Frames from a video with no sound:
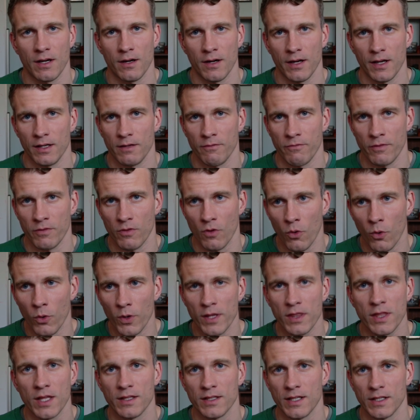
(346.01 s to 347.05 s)
And if the only
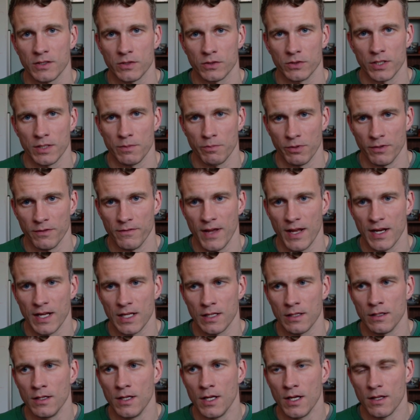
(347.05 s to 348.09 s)
thing that's really
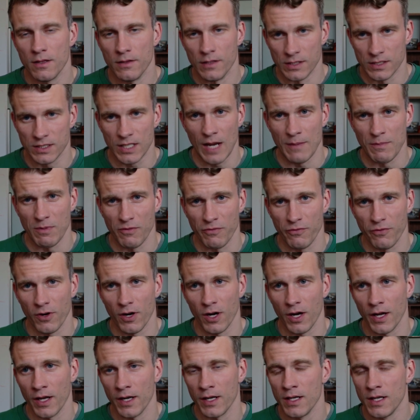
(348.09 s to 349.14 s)
preventing this type of
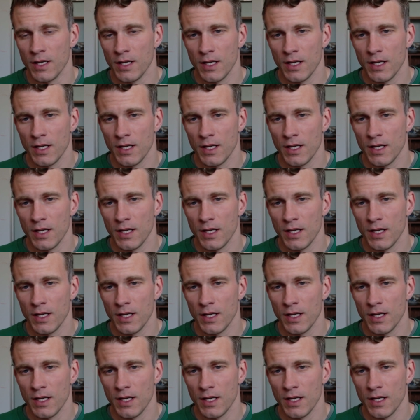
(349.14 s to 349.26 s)
fraud